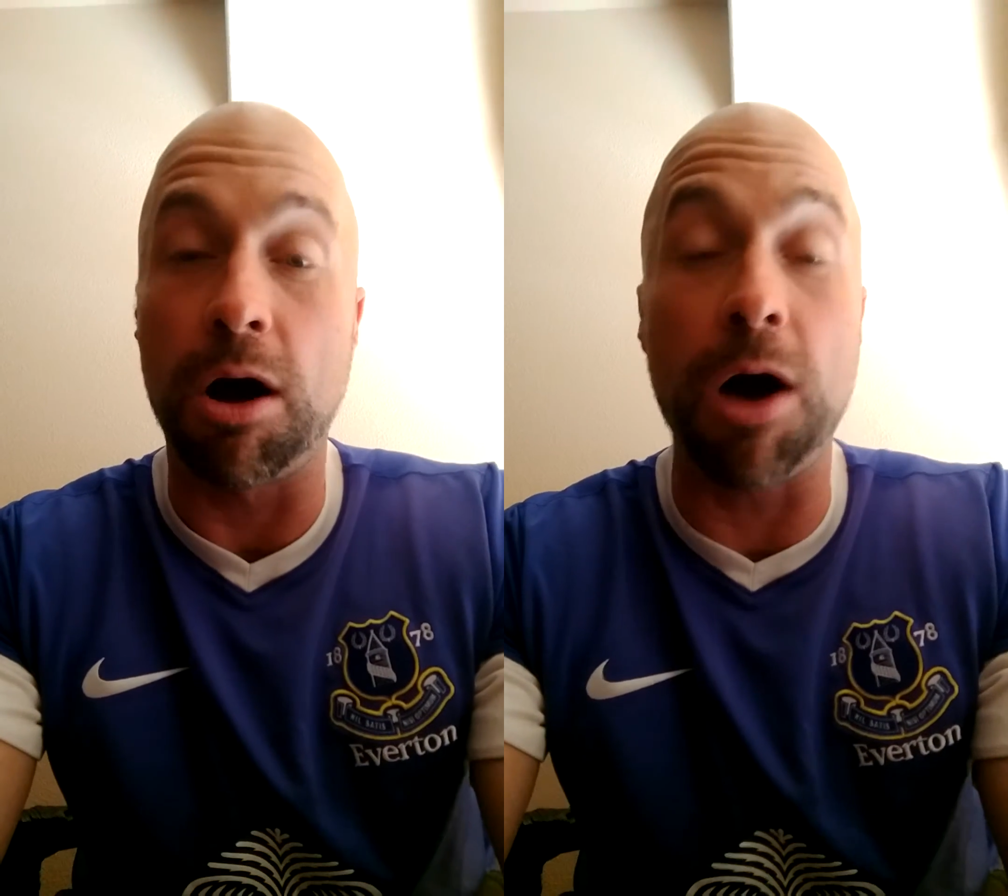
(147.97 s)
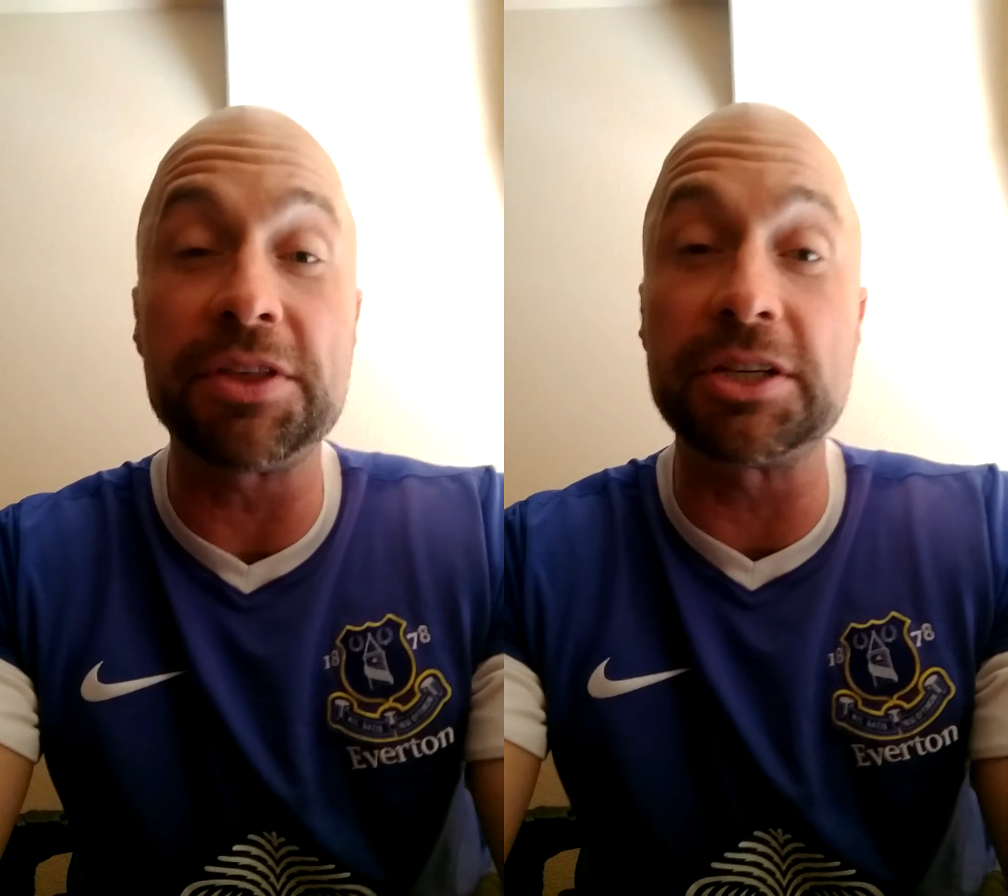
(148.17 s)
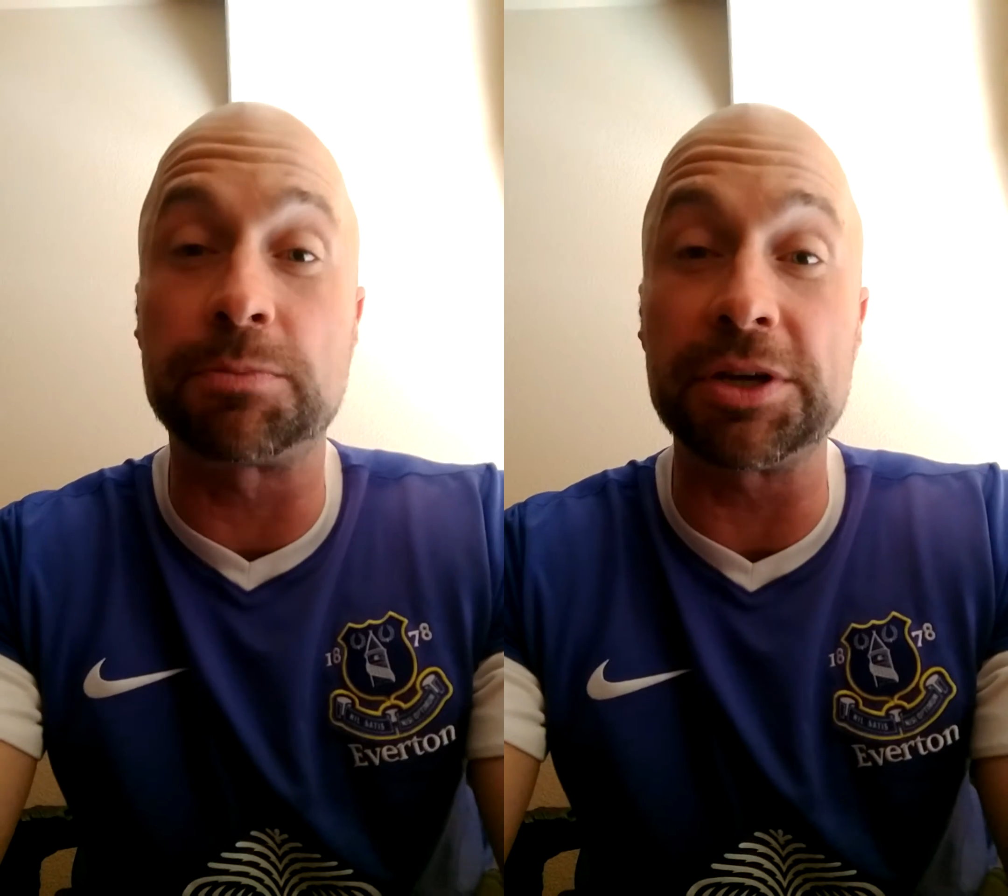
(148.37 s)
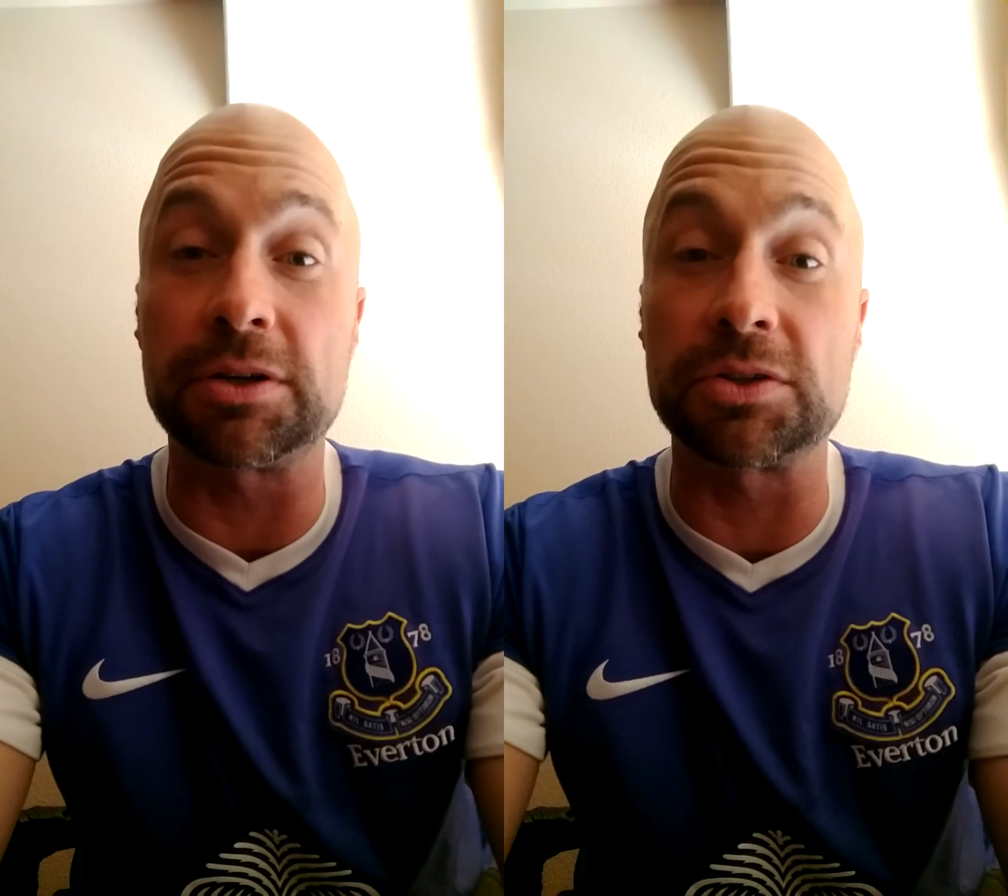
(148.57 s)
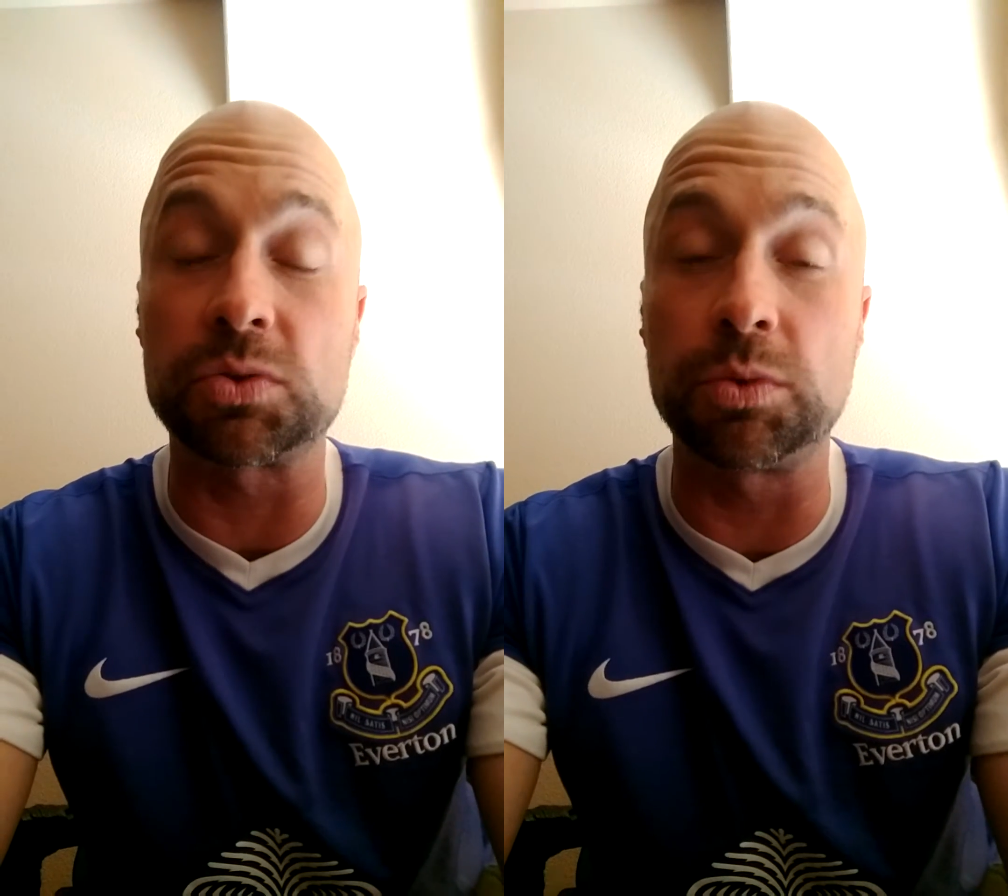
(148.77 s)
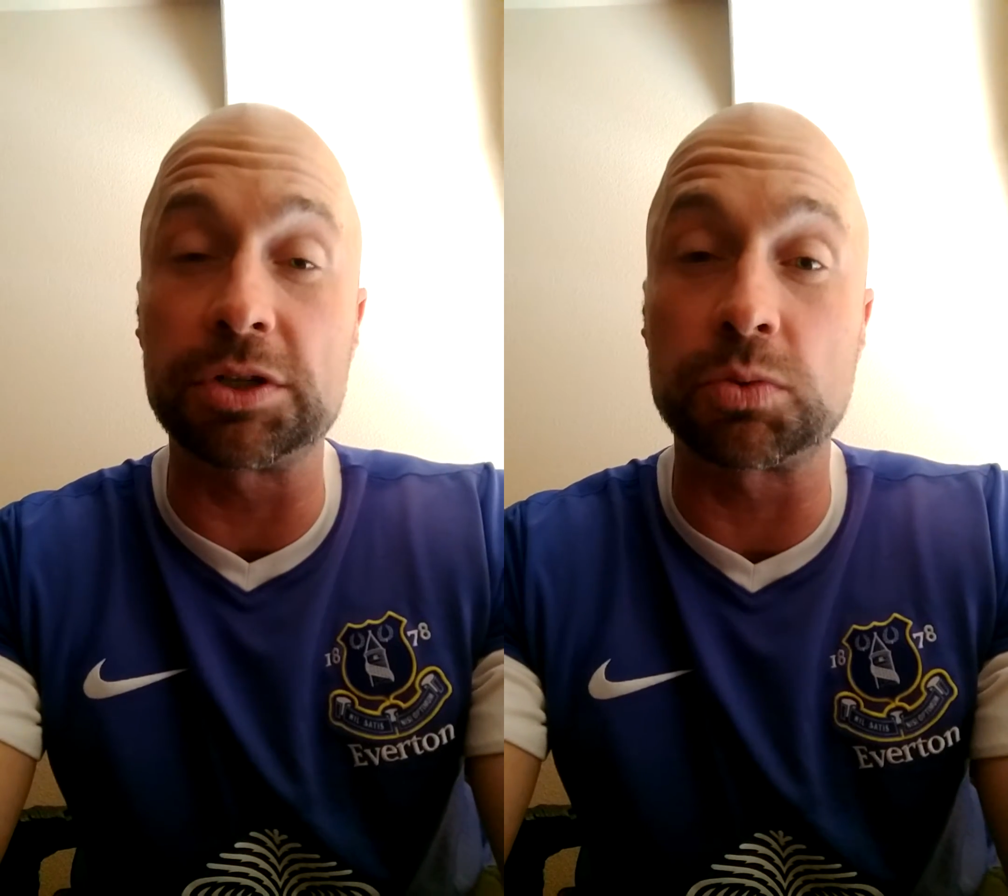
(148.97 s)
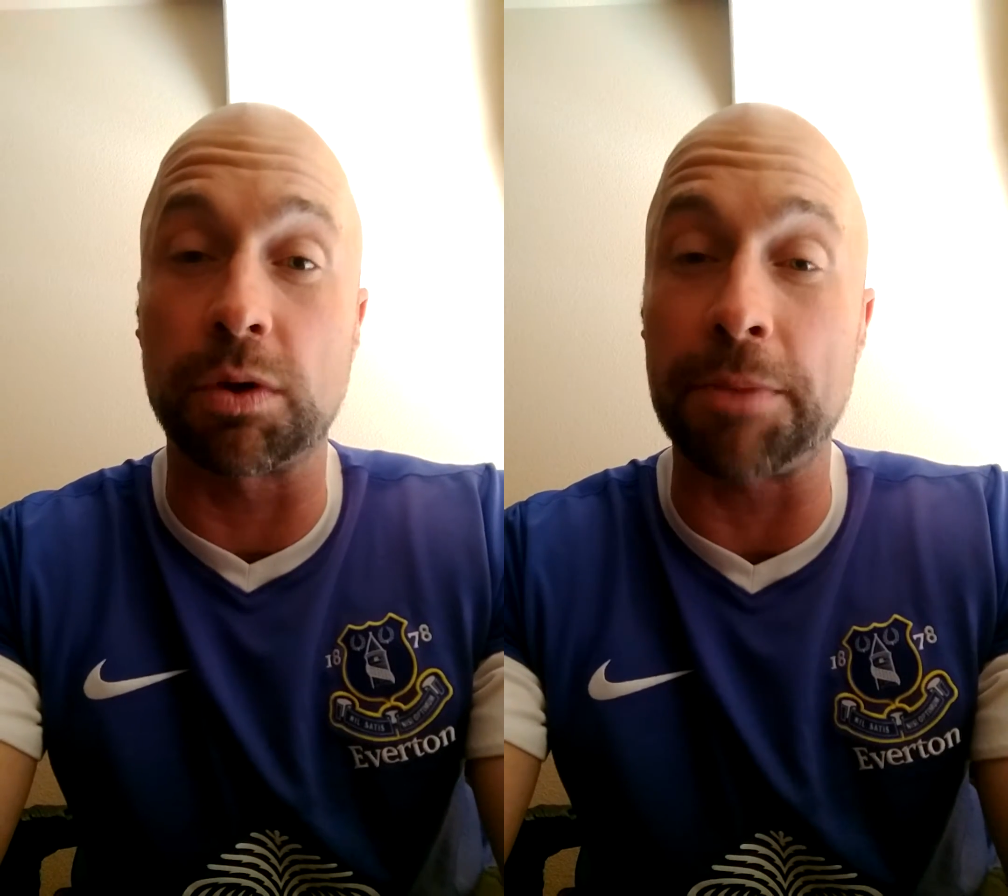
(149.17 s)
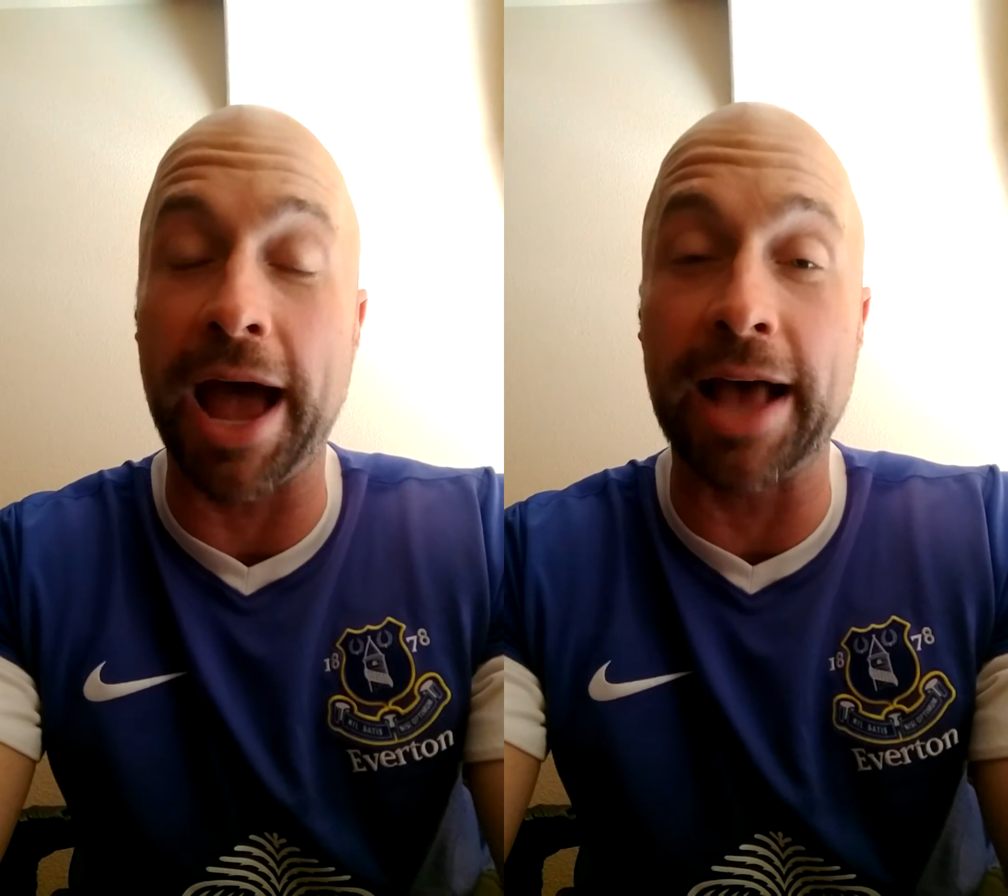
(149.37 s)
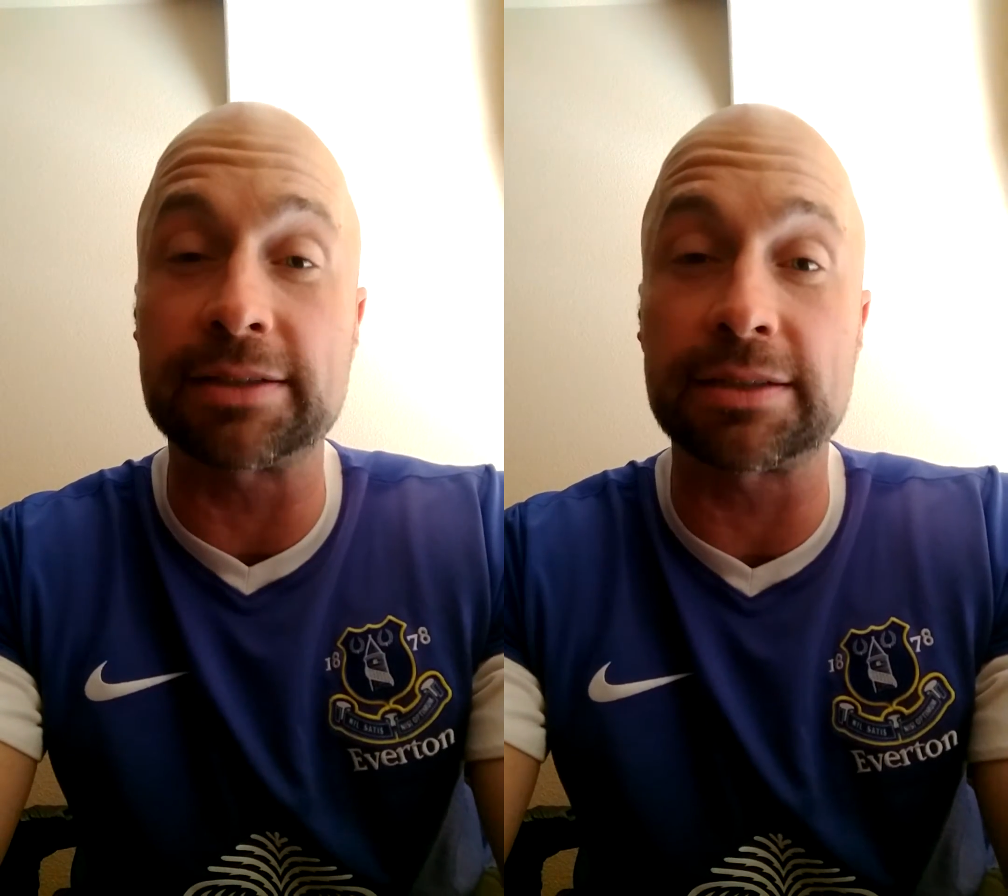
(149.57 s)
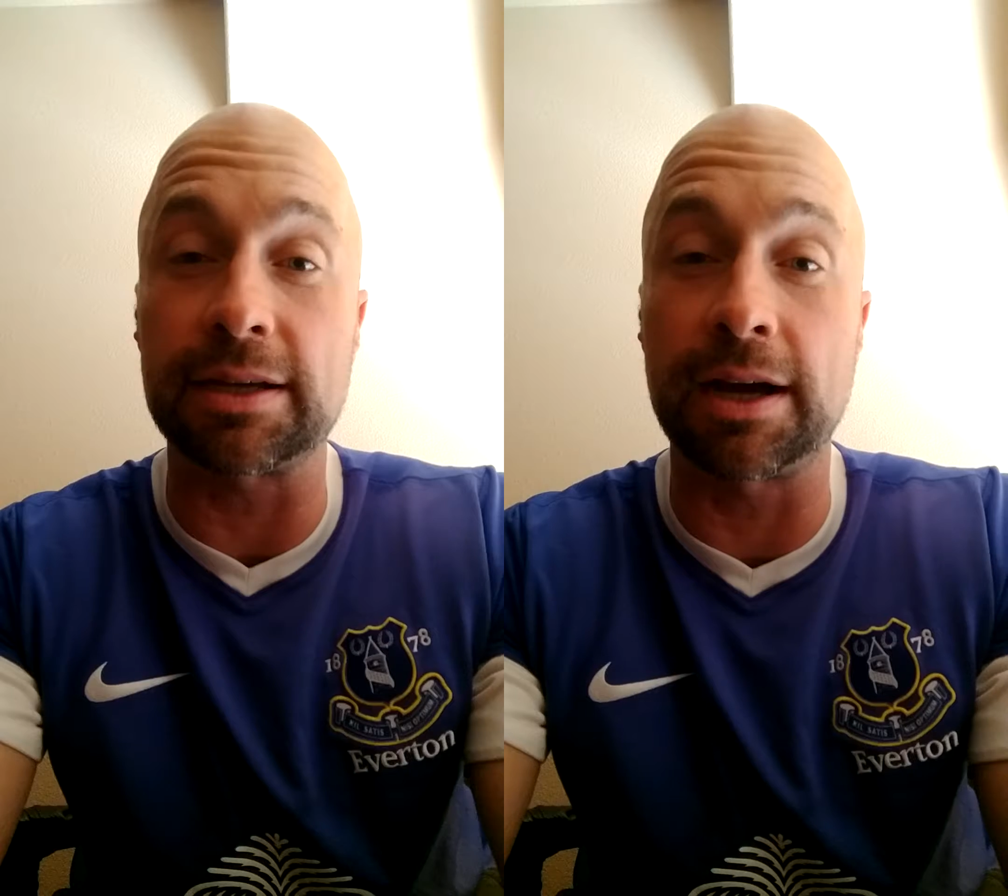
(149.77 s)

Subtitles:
all these bills, which were passed,